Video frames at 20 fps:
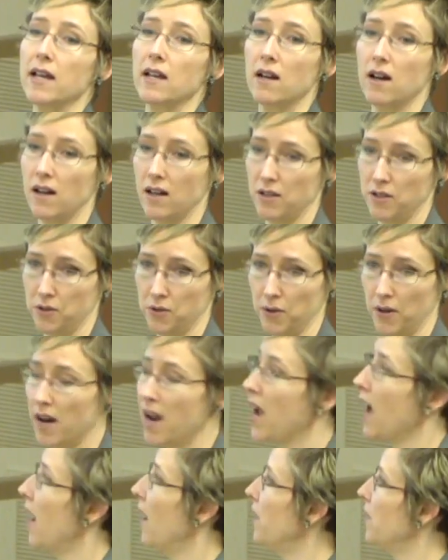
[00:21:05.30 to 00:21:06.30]
contour.
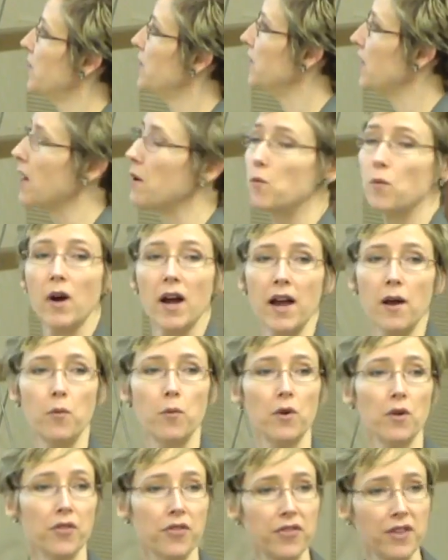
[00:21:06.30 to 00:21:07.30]
In the same way,
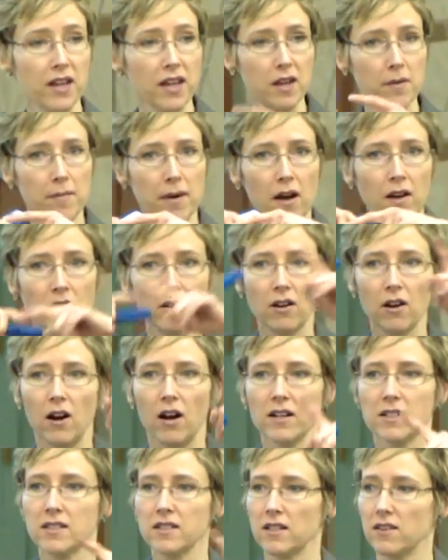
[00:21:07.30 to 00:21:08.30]
we'll think about
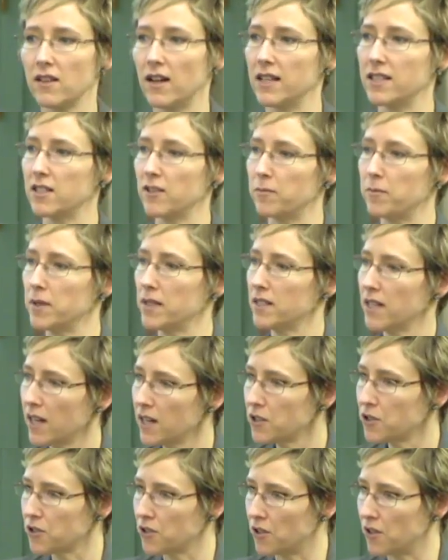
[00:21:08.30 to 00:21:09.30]
constant lines of
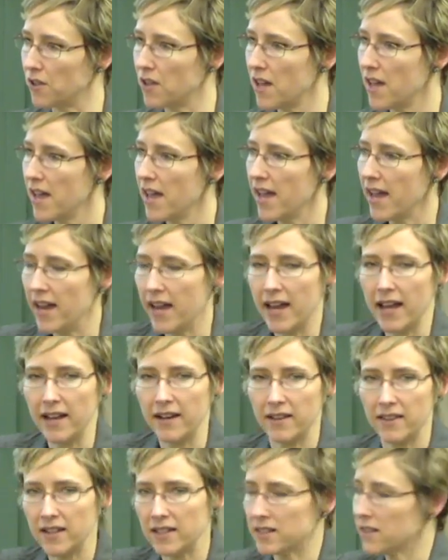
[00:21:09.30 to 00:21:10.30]
potential
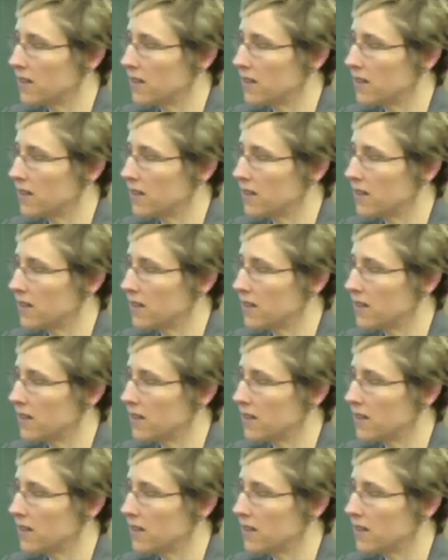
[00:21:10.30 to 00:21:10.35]
in these